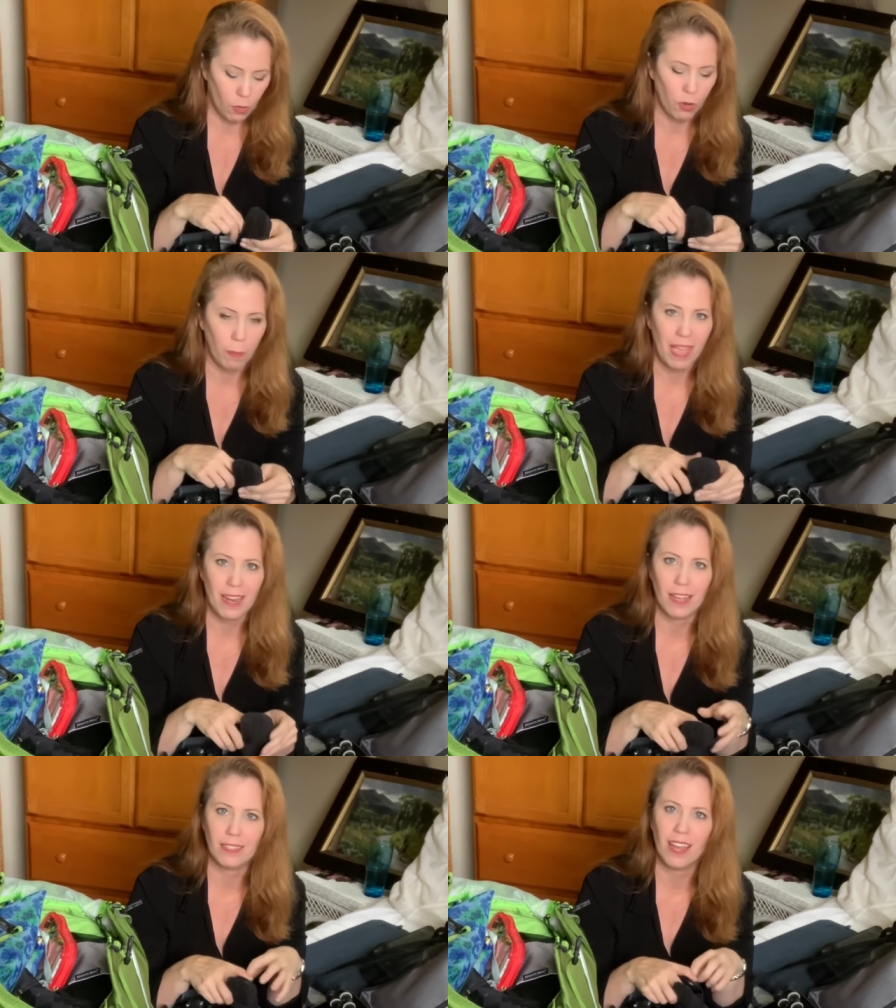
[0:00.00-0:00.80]
go to
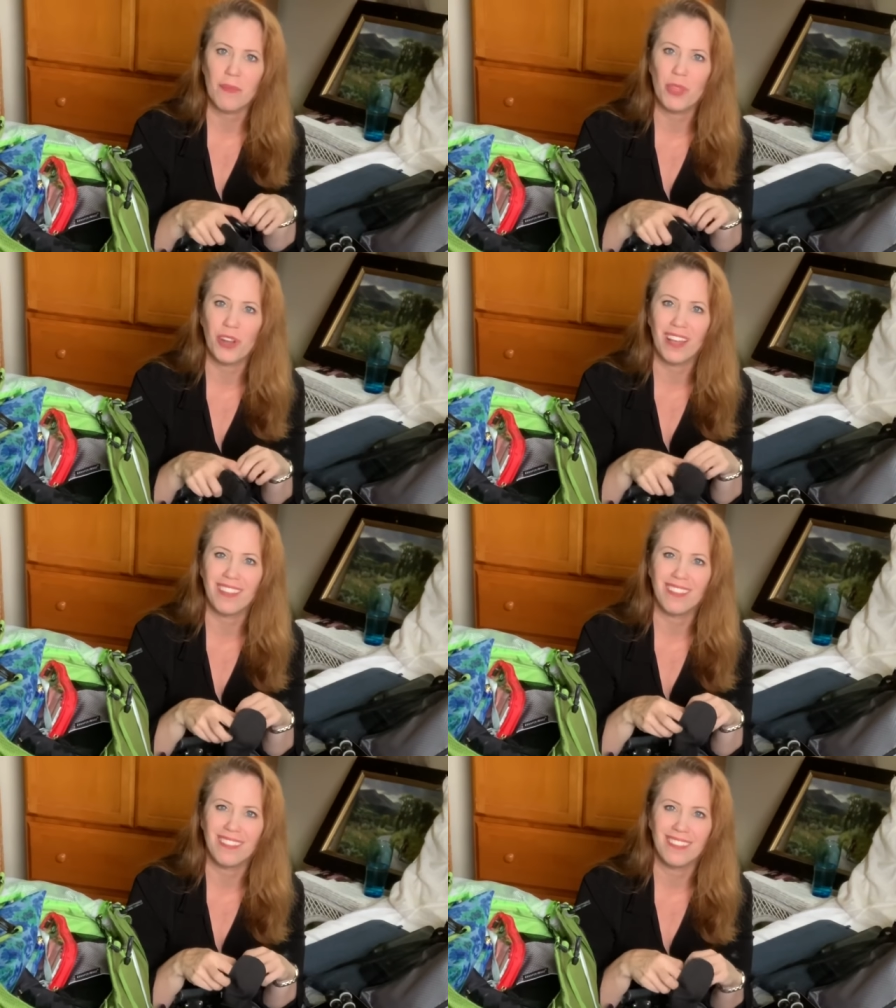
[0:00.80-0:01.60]
paint next time and they're not,
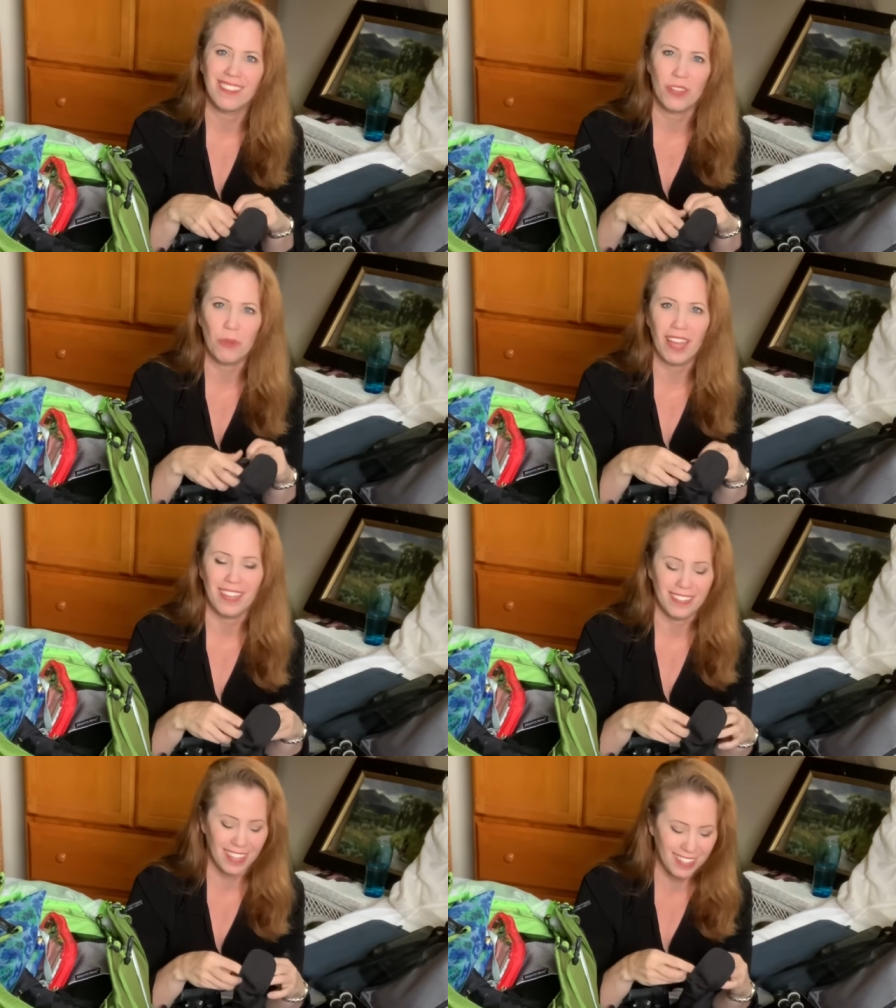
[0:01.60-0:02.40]
no light.